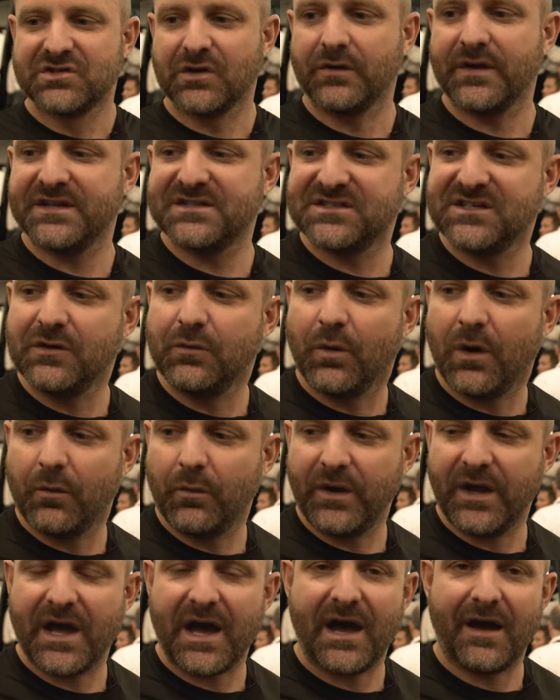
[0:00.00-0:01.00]
So let's see what
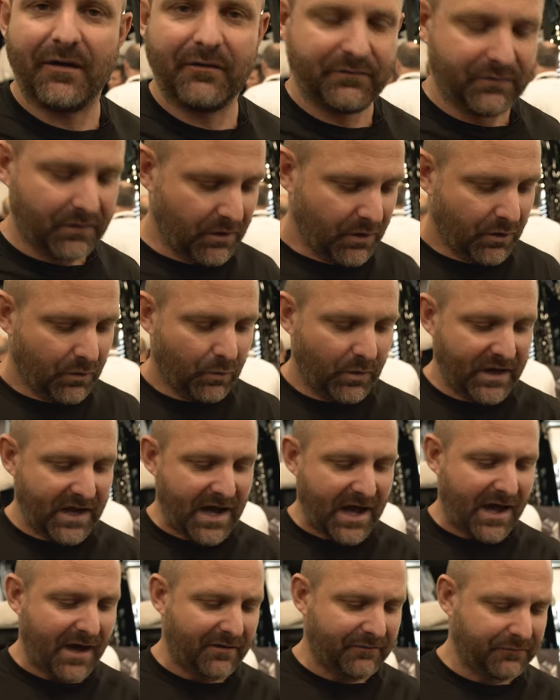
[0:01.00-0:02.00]
we have. We
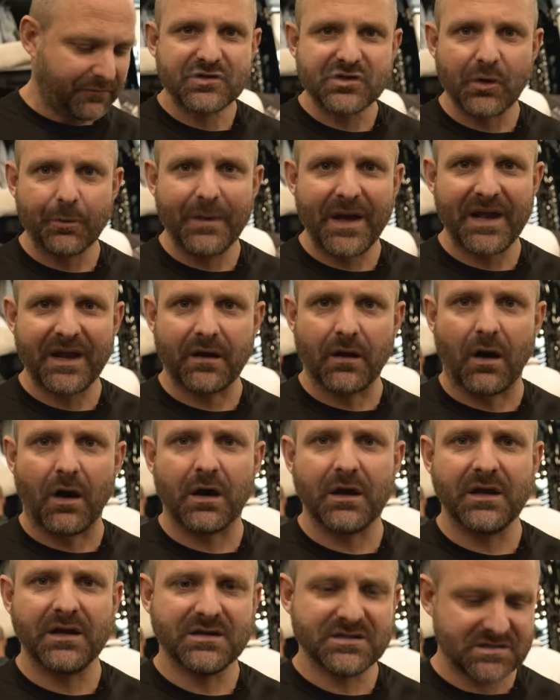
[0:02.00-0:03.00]
have Dometic
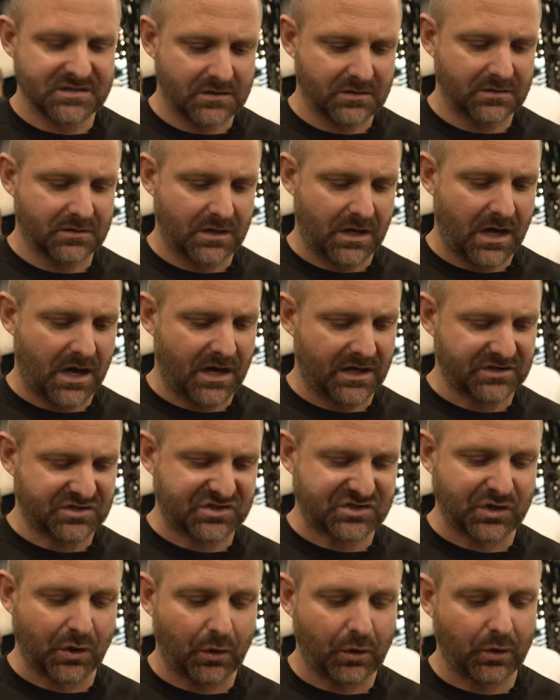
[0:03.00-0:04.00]
awnings,
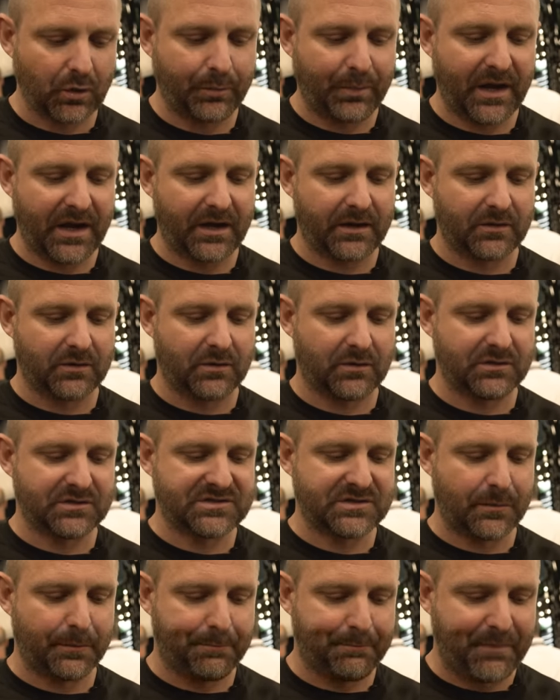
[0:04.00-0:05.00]
solar
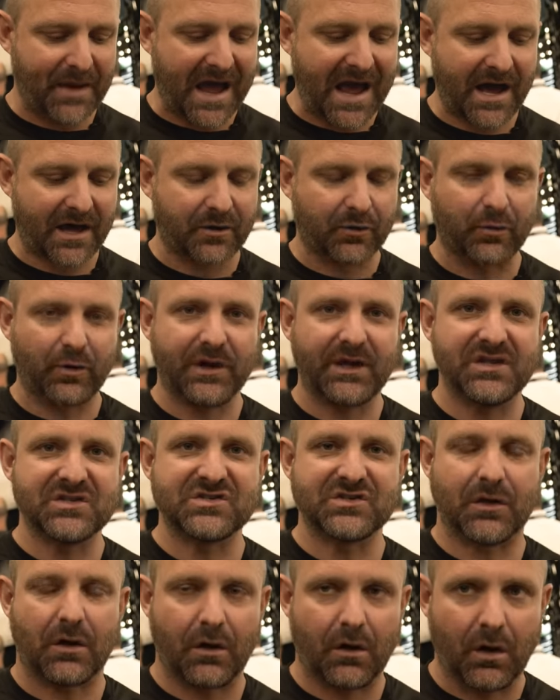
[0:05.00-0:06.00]
panels,
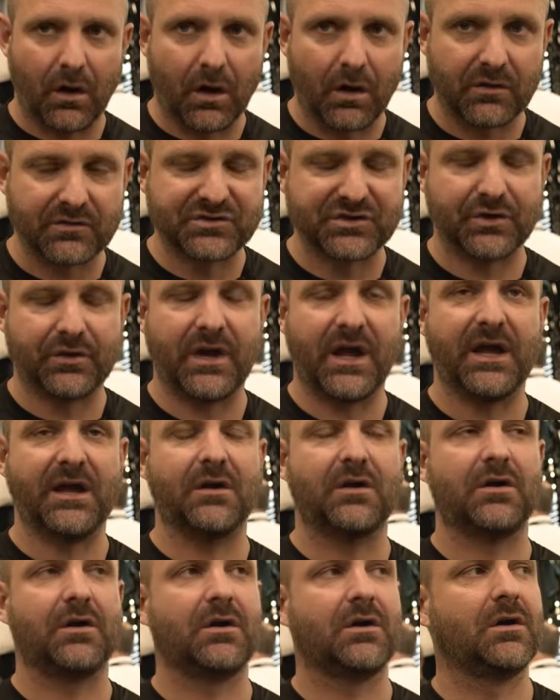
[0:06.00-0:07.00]
batteries,
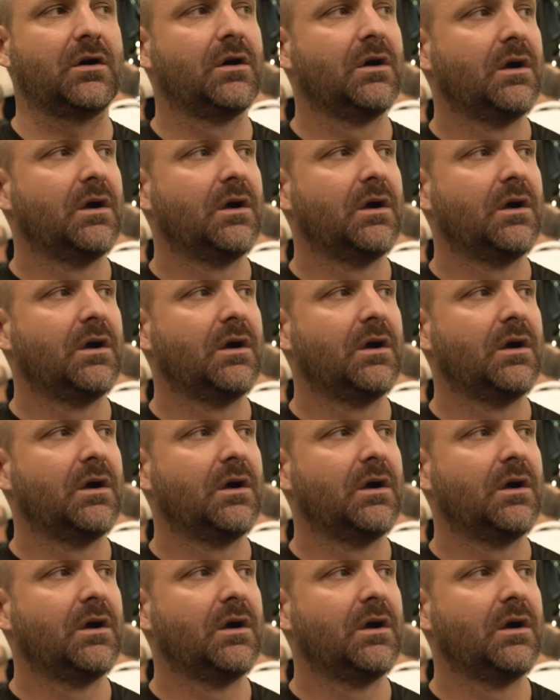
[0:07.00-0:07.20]
alternator,